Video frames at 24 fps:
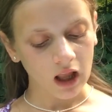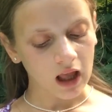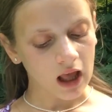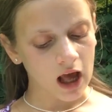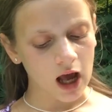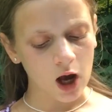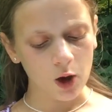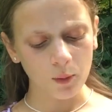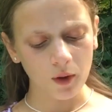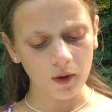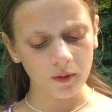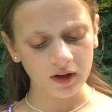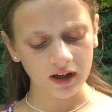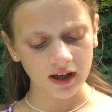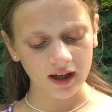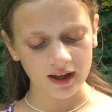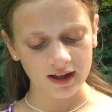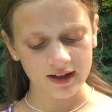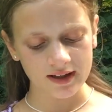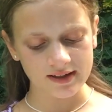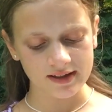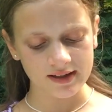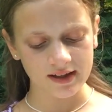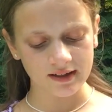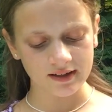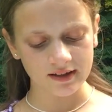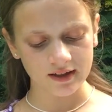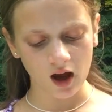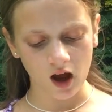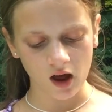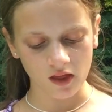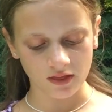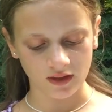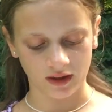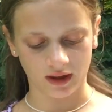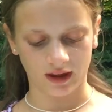However, he had said
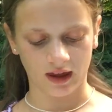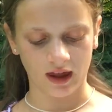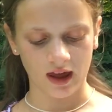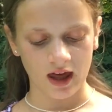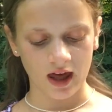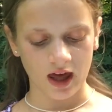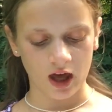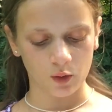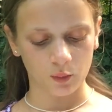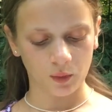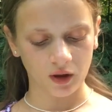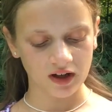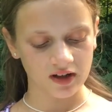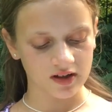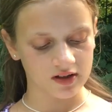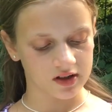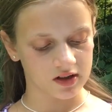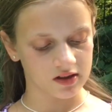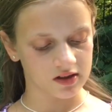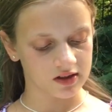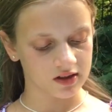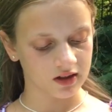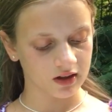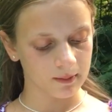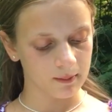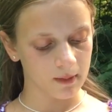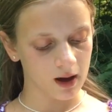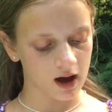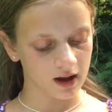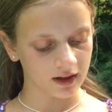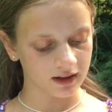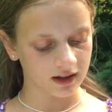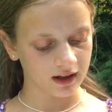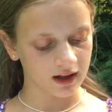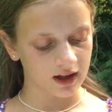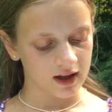nothing, and waited until
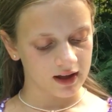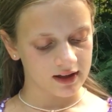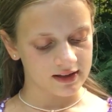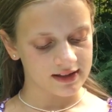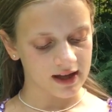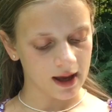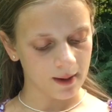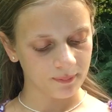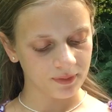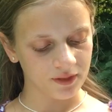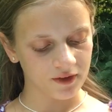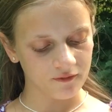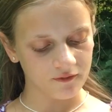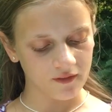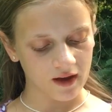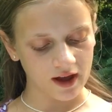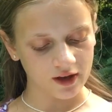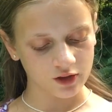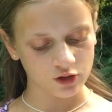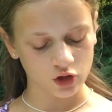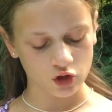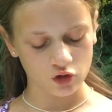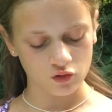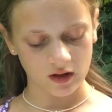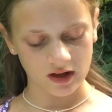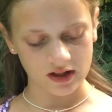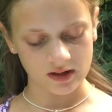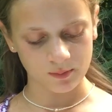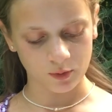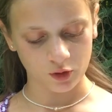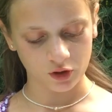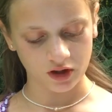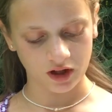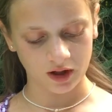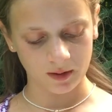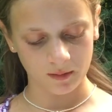Imani tapped the fan to
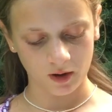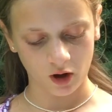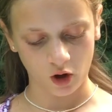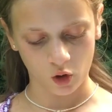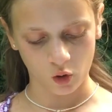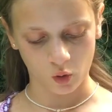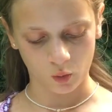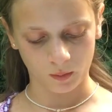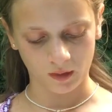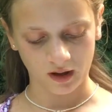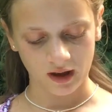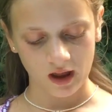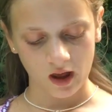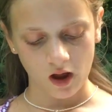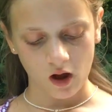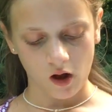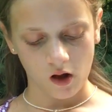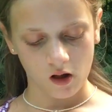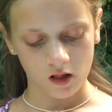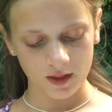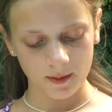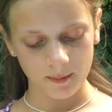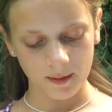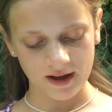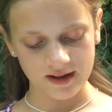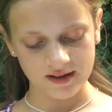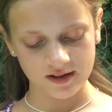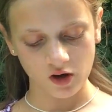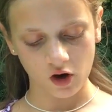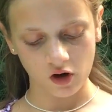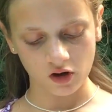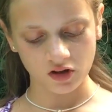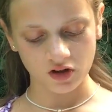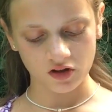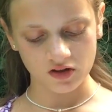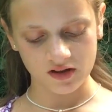transport him home. All the best
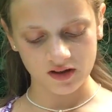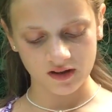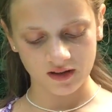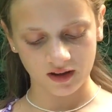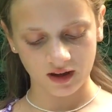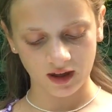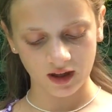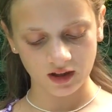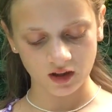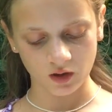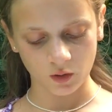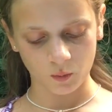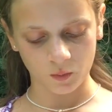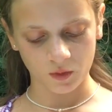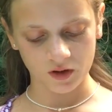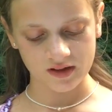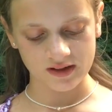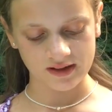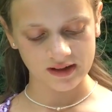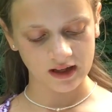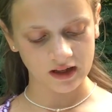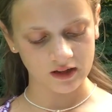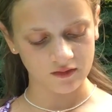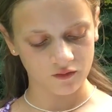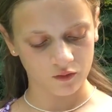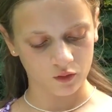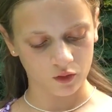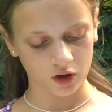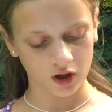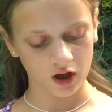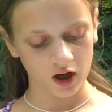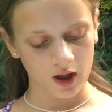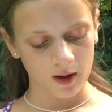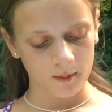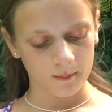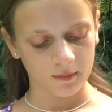doctors in the kingdom were sent
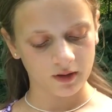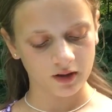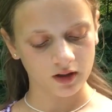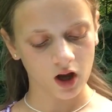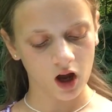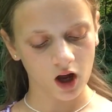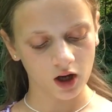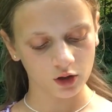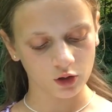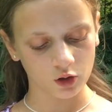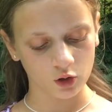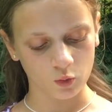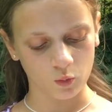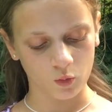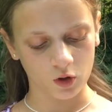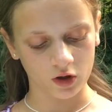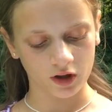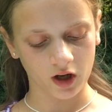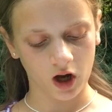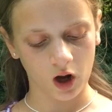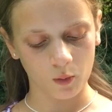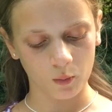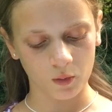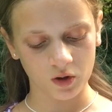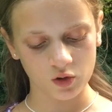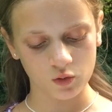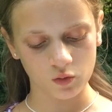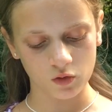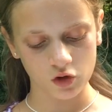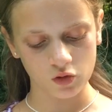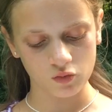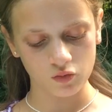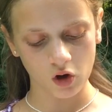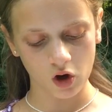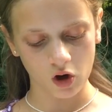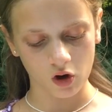for, but none could work out what
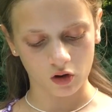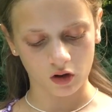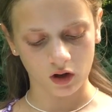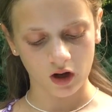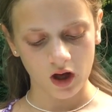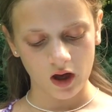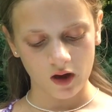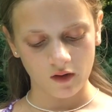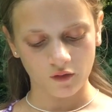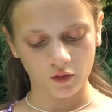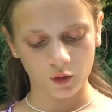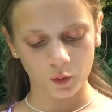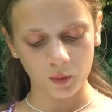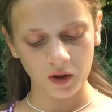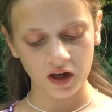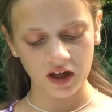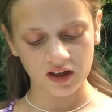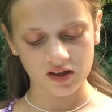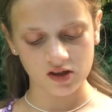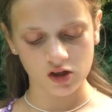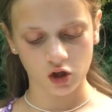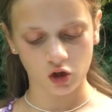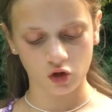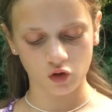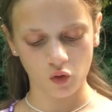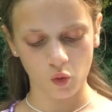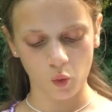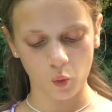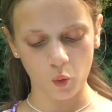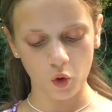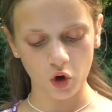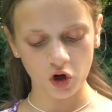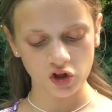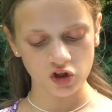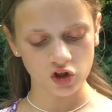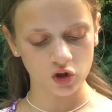was wrong. For weeks, he
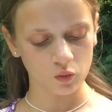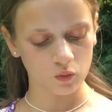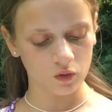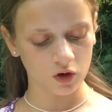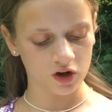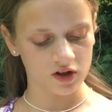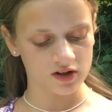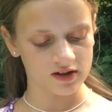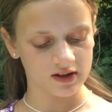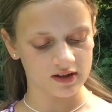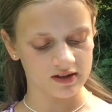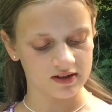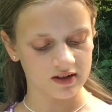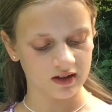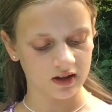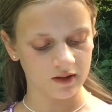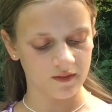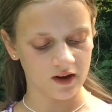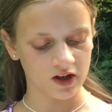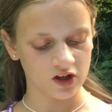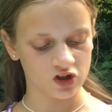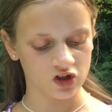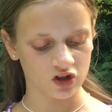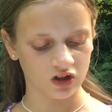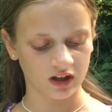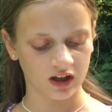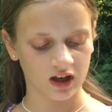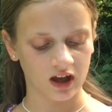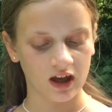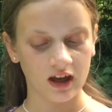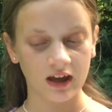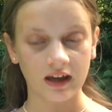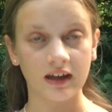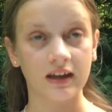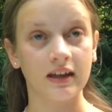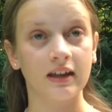grew worse and worse, until eventually
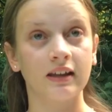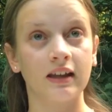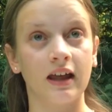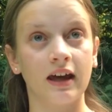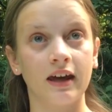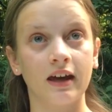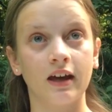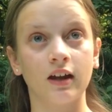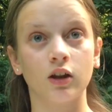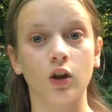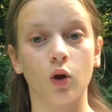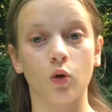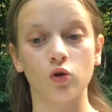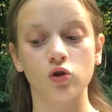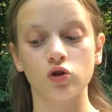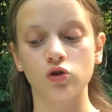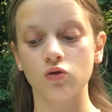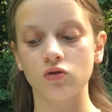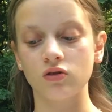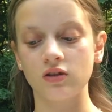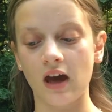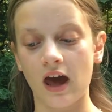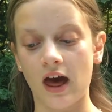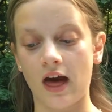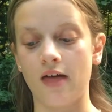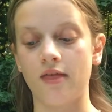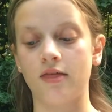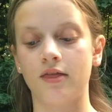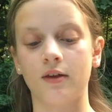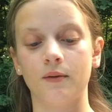he lay close to death.